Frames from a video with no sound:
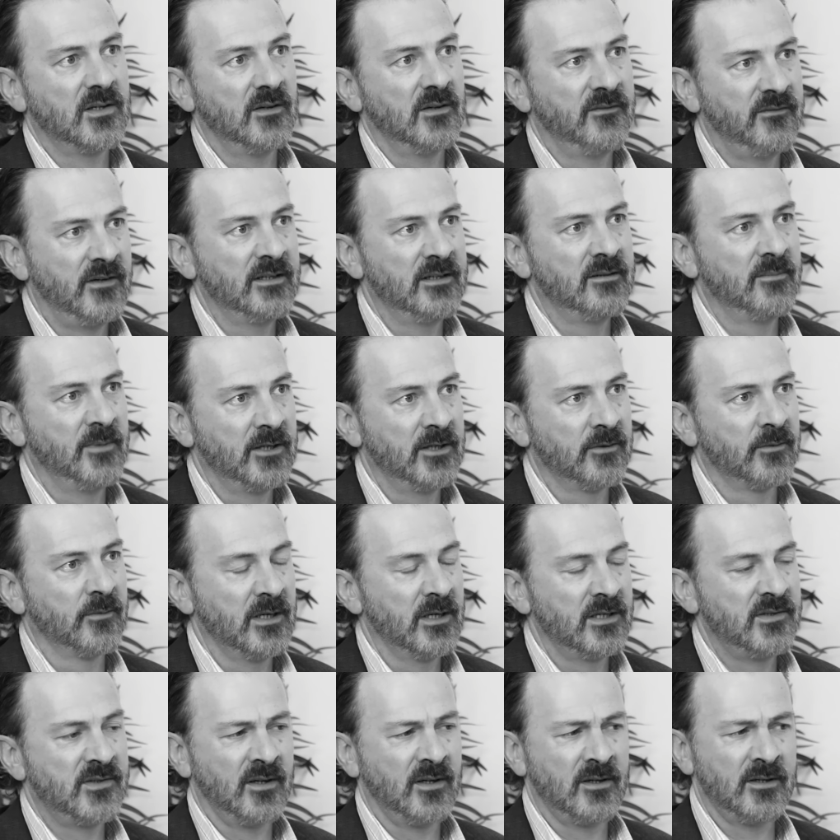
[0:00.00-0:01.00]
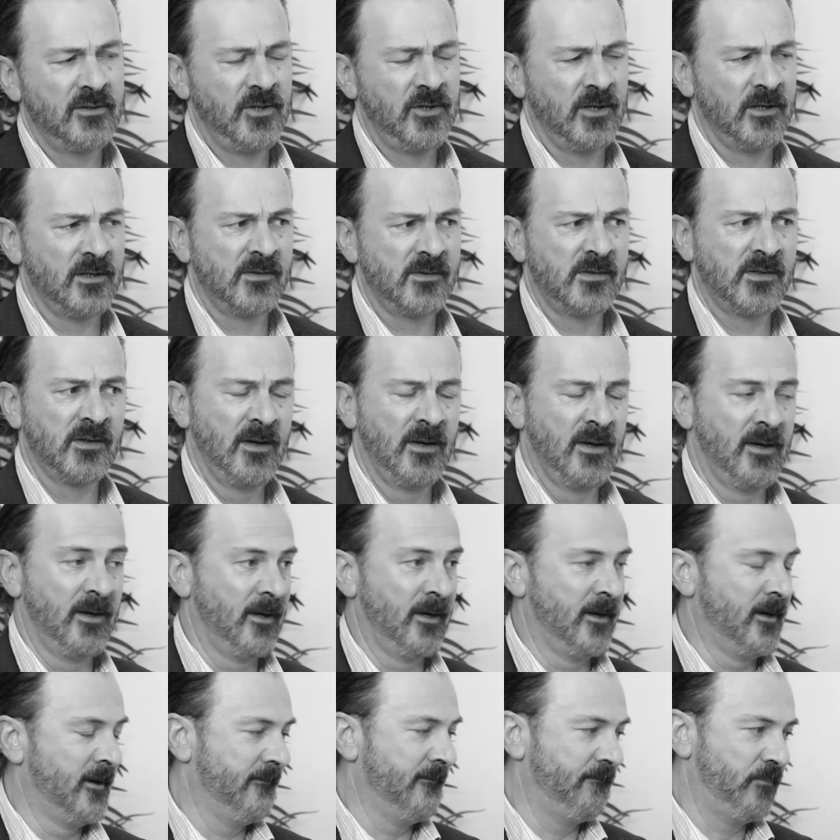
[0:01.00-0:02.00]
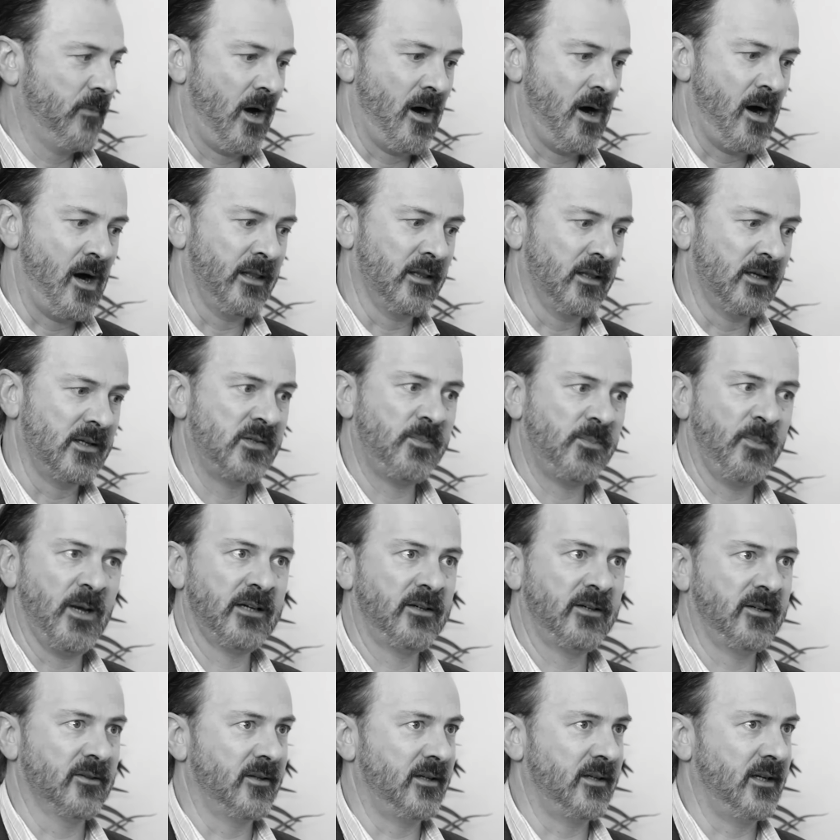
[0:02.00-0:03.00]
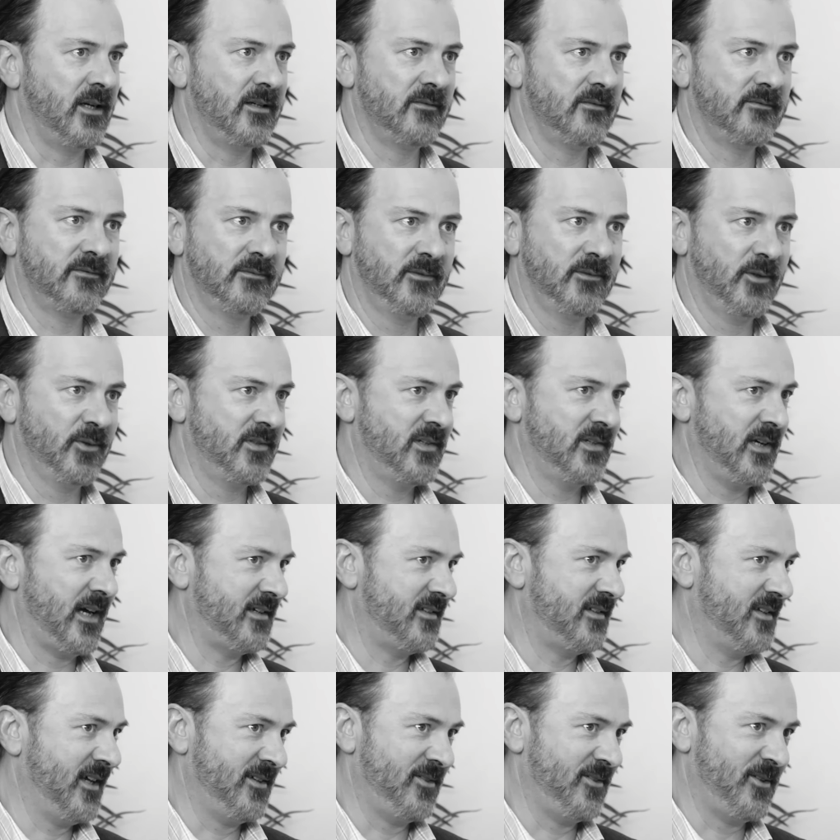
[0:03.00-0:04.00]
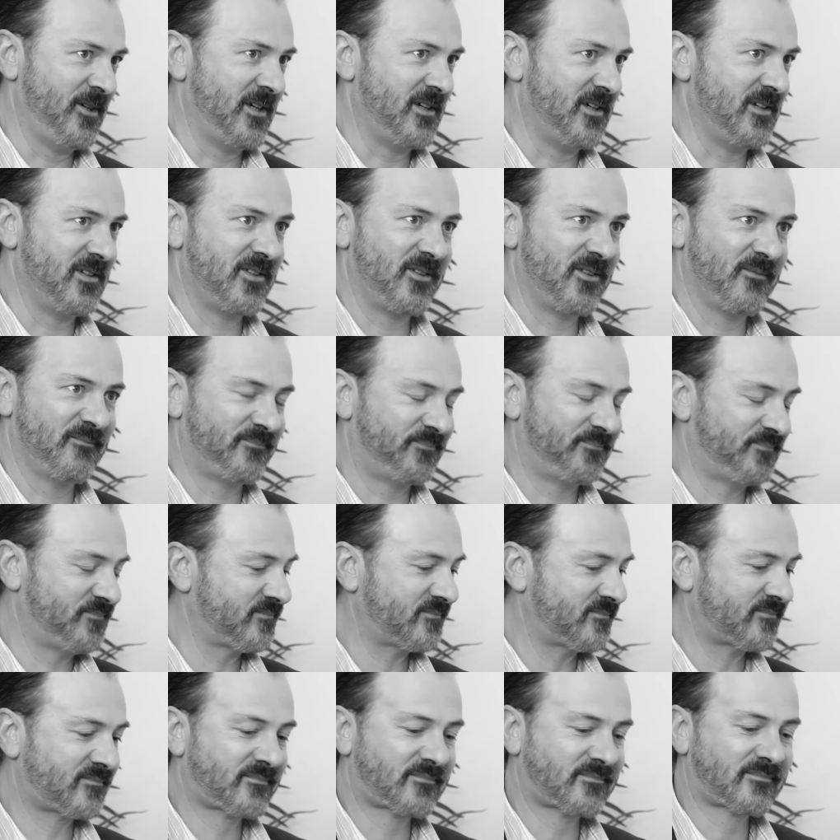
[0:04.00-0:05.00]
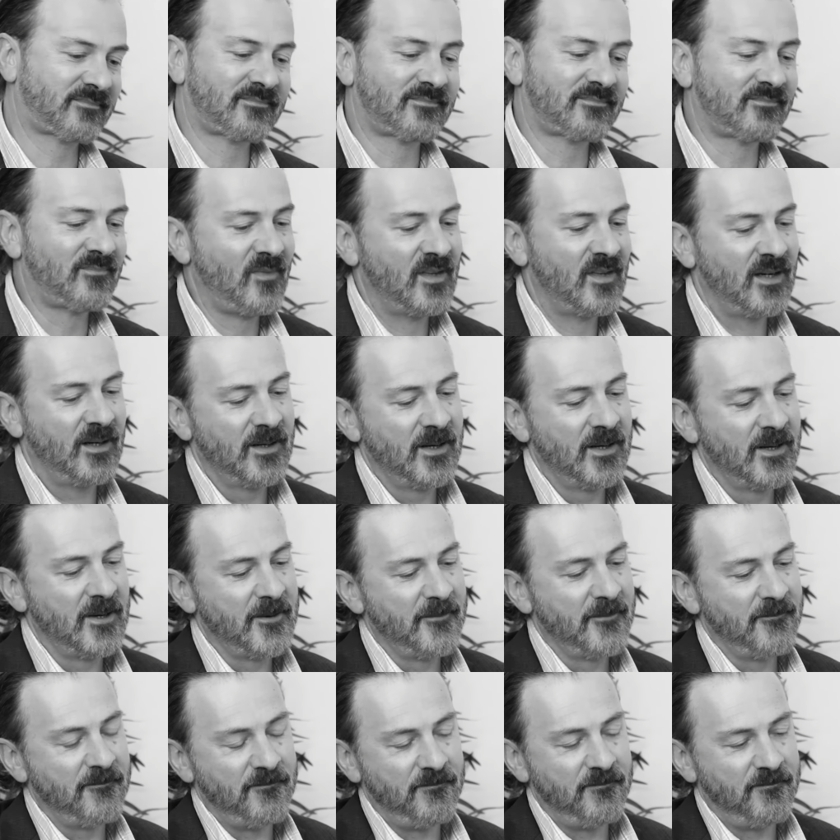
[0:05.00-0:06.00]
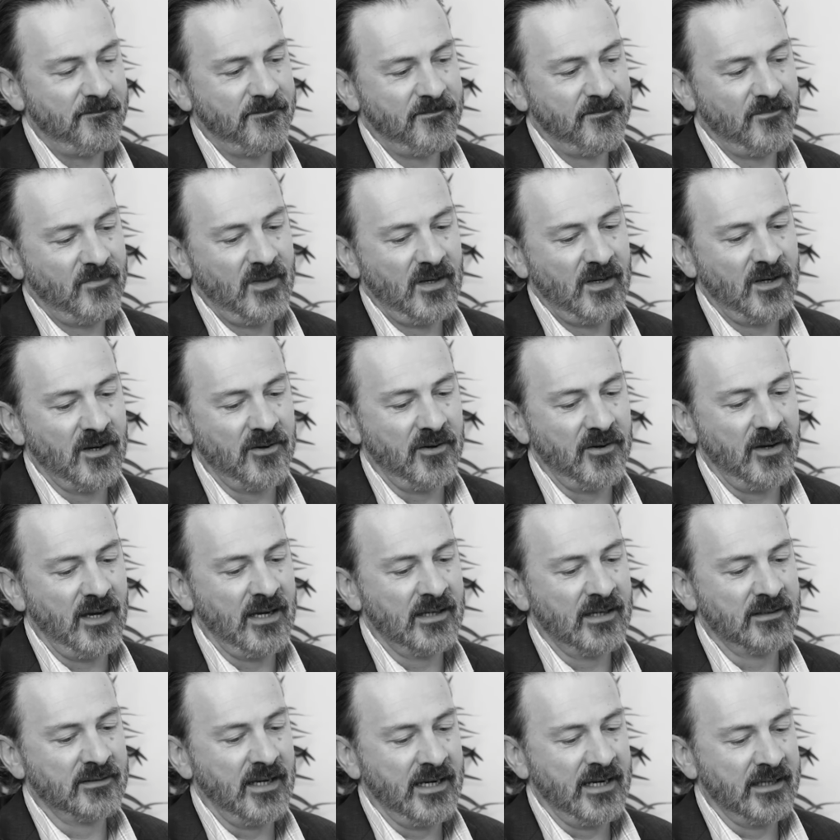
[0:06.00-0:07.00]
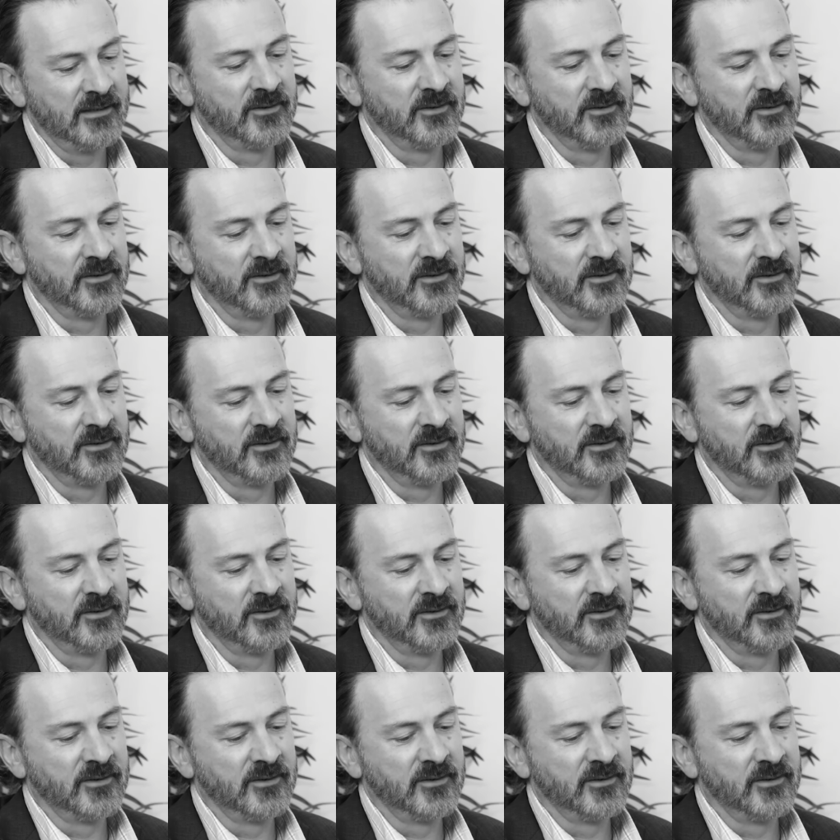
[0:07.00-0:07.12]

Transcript: So, fundamental research is highly speculative, could take ten years. Um, you know, and